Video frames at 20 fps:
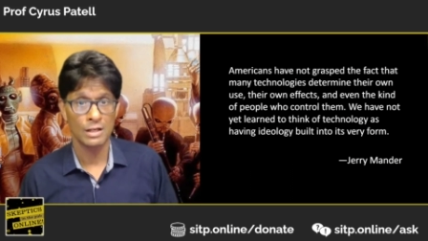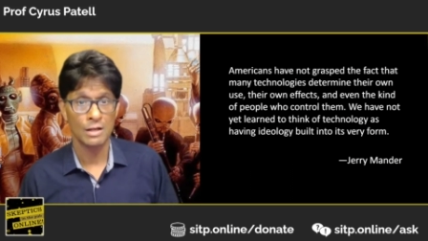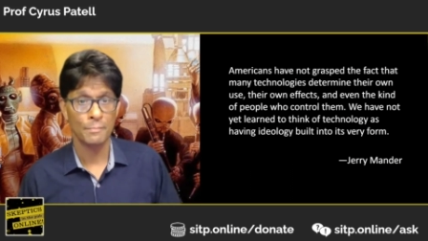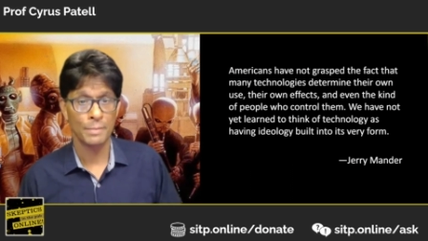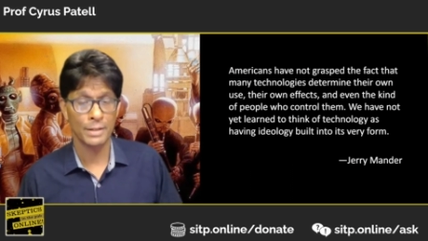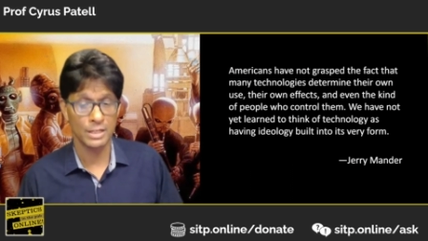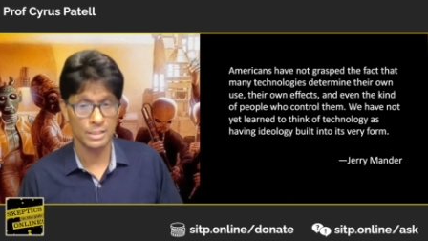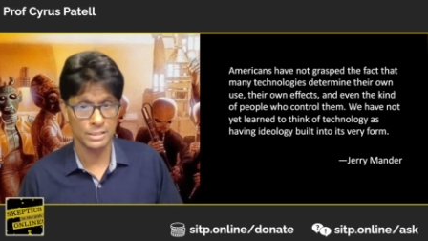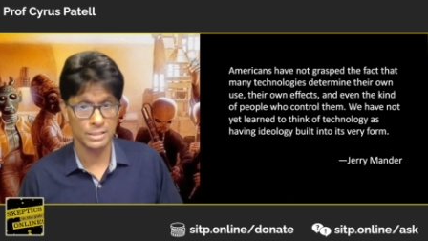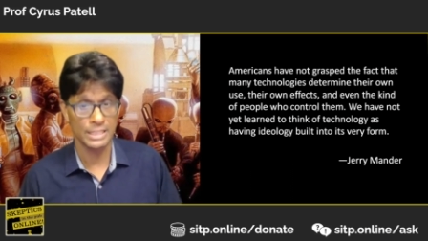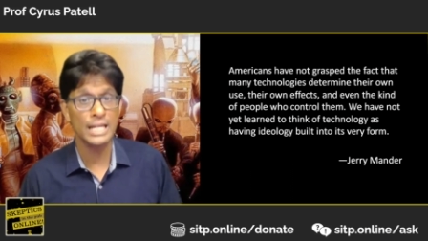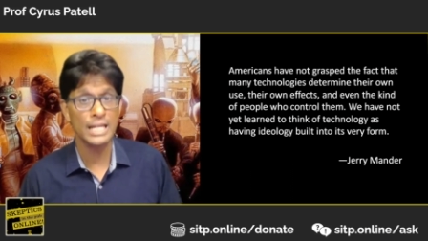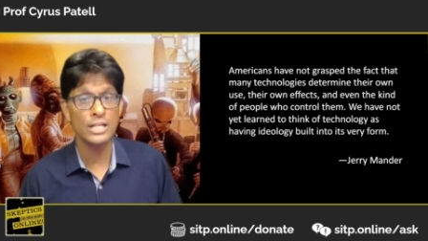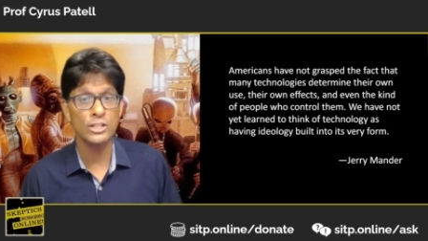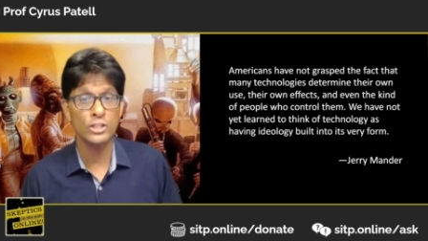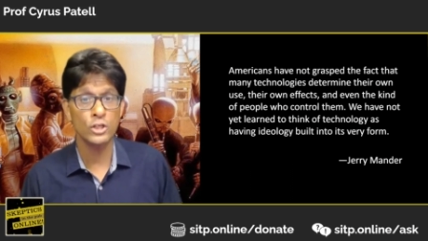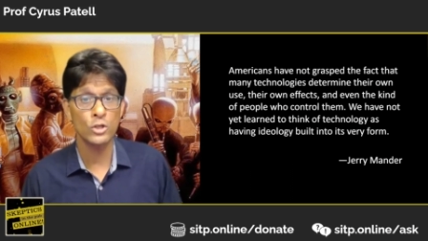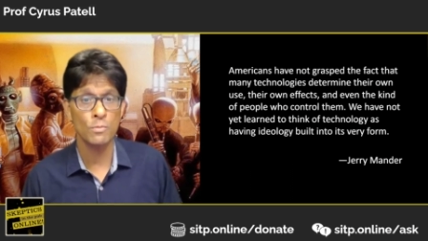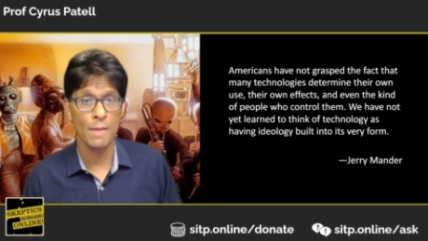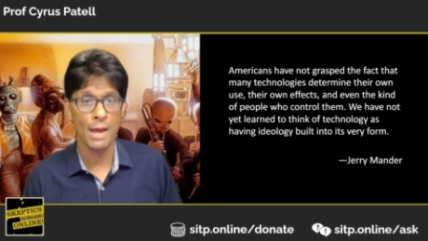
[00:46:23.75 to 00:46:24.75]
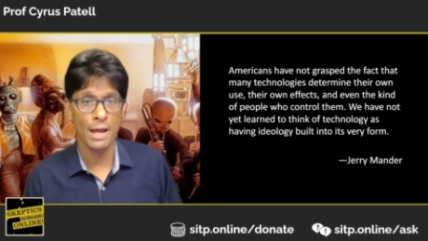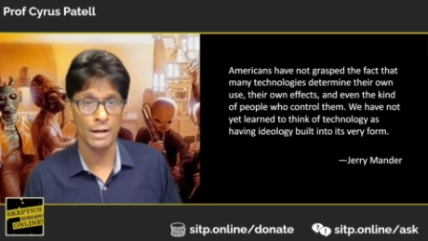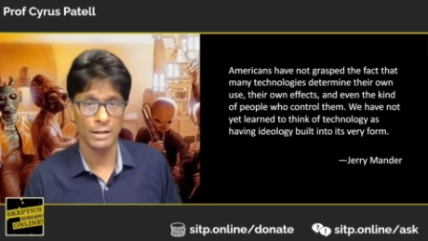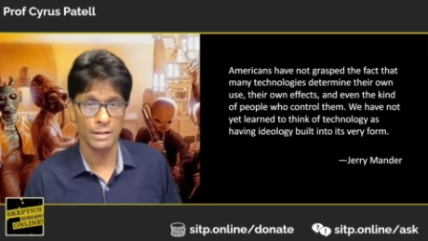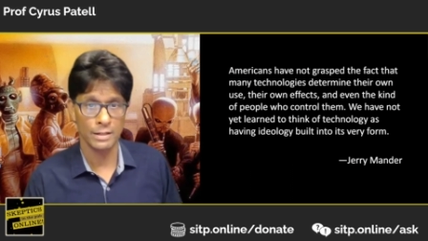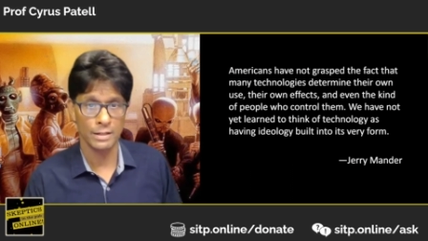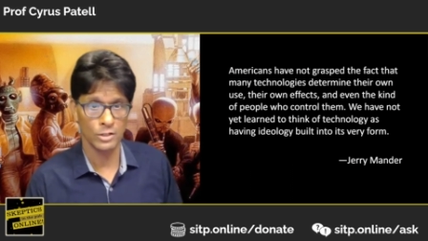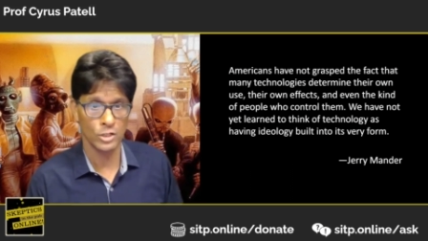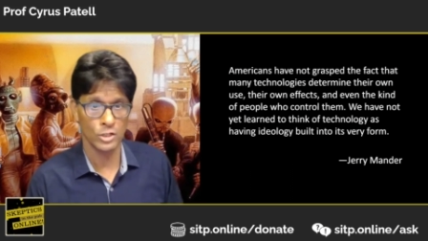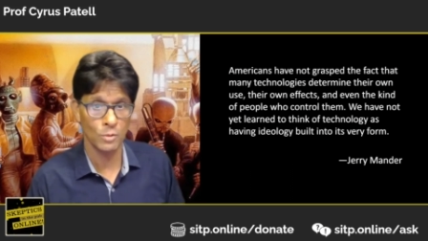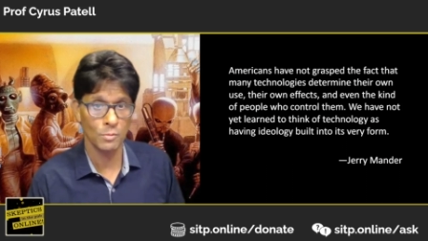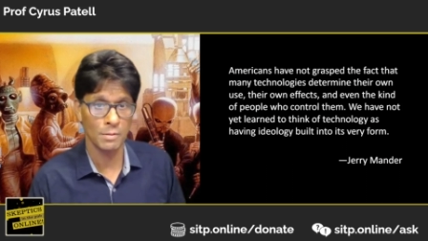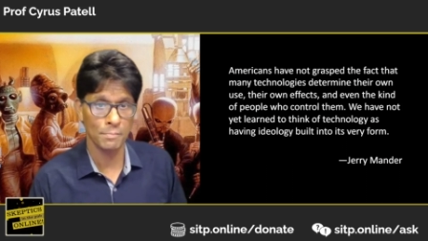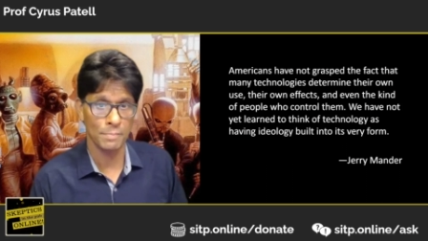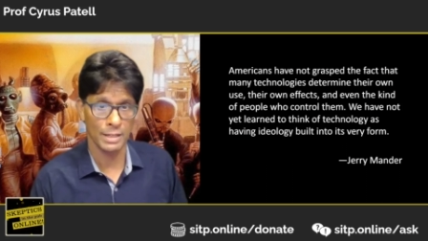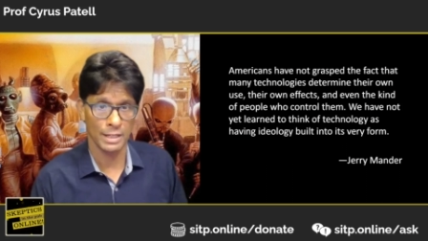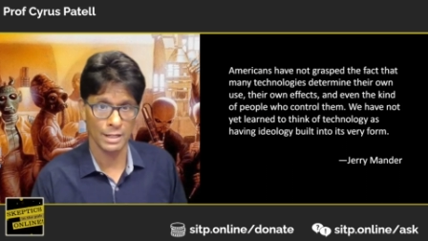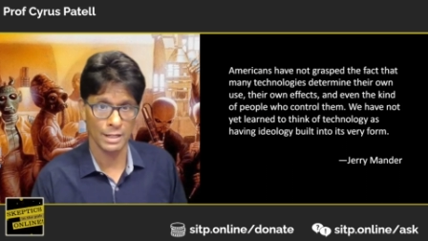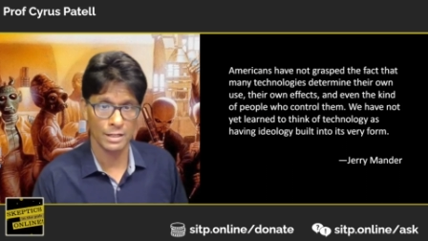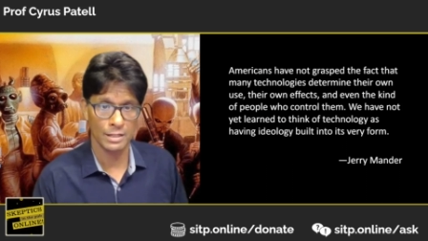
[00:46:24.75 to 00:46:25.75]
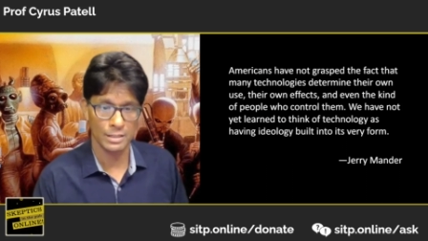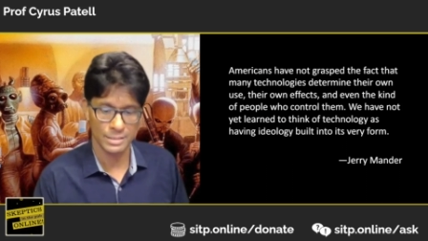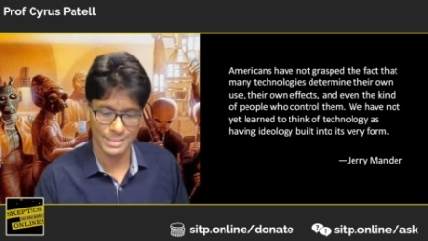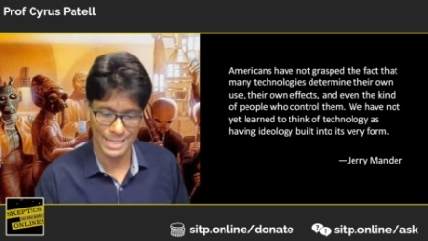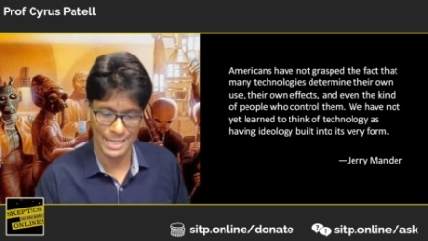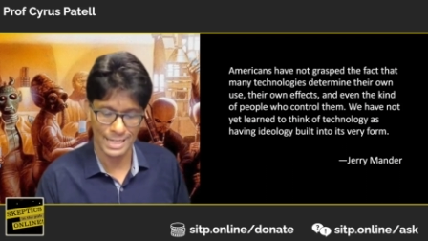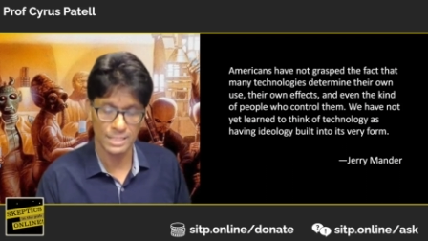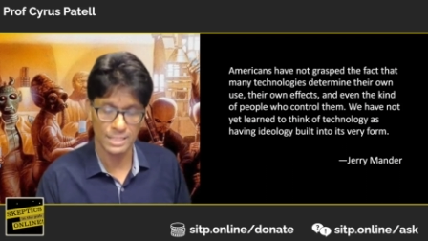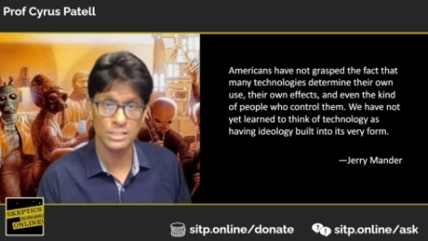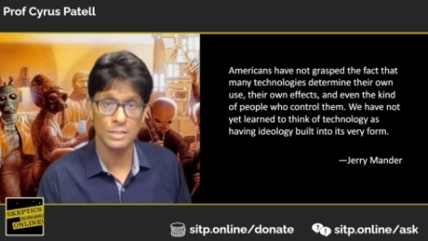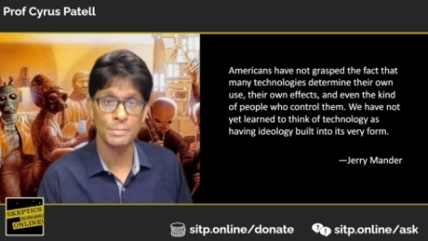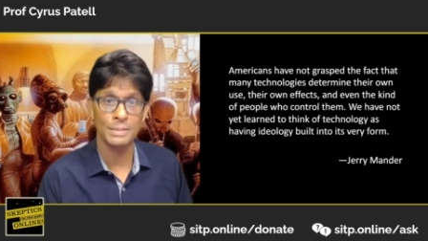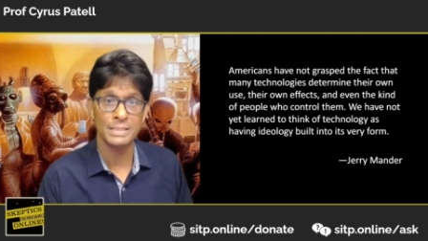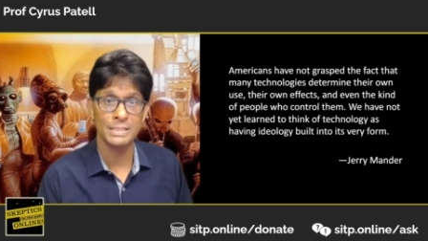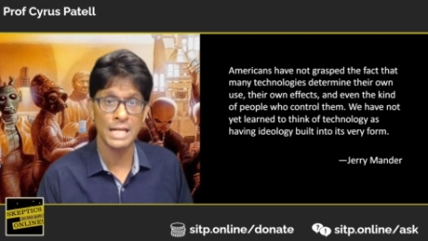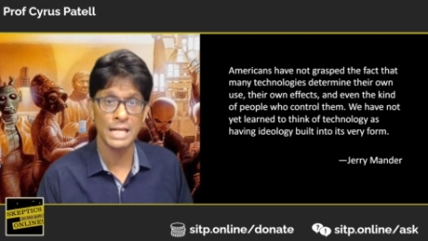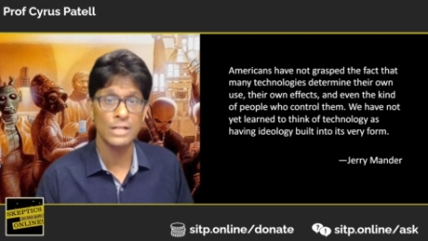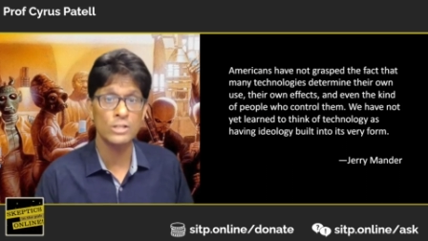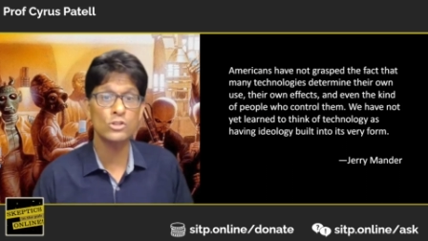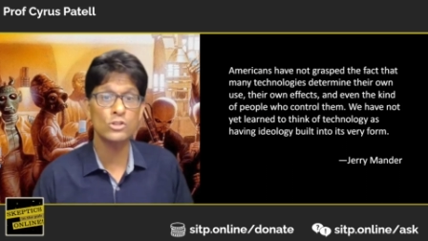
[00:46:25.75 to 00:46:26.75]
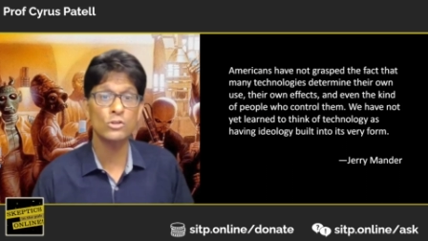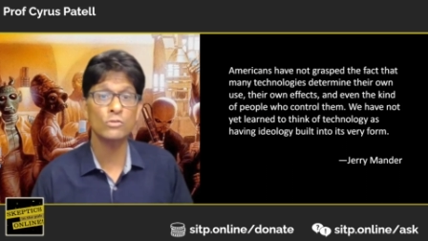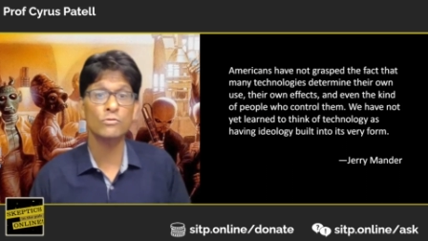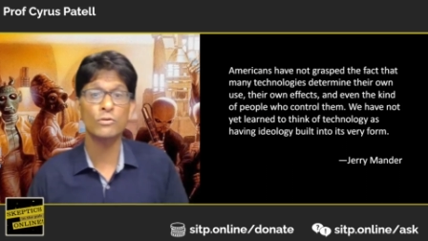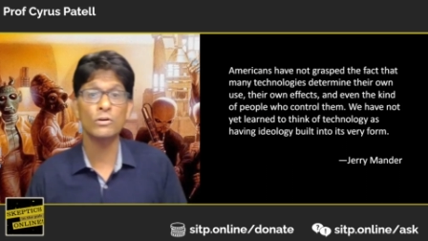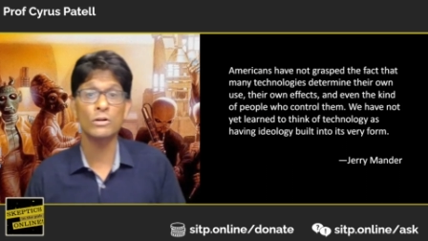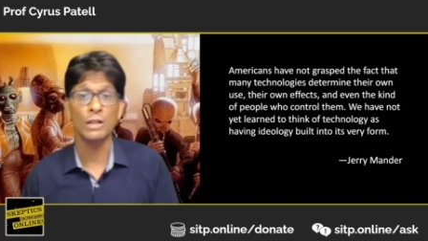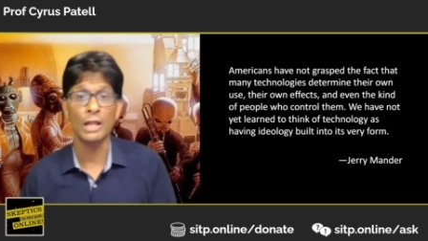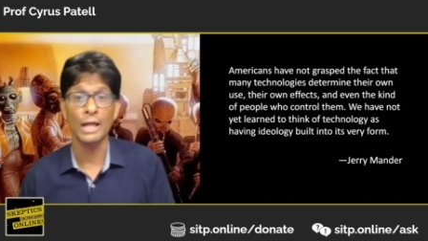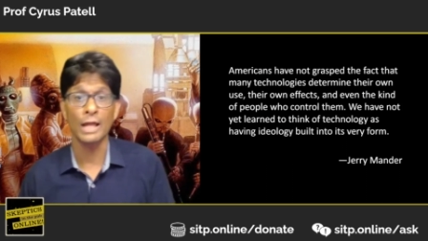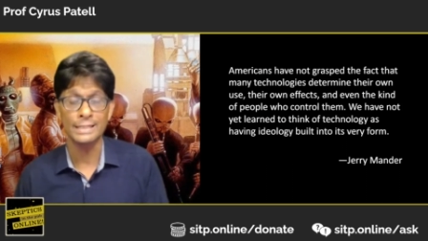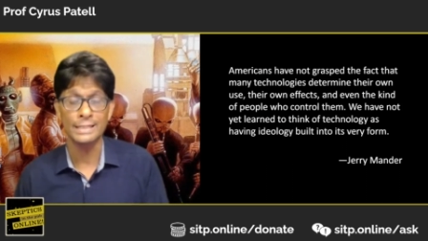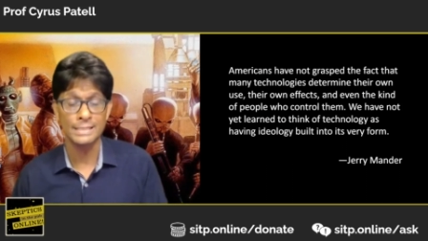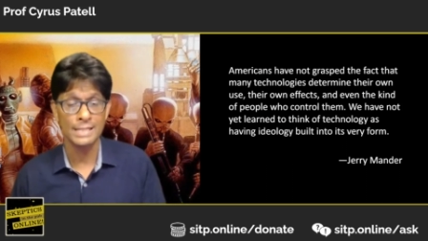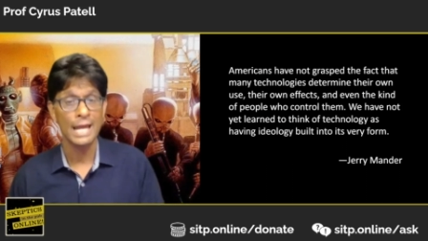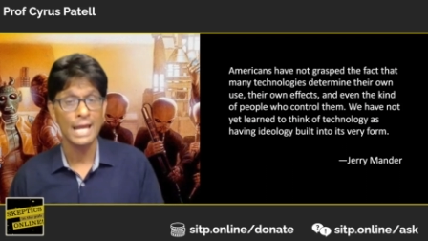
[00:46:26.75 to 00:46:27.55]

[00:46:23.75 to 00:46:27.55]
Because each human being contains the potential for light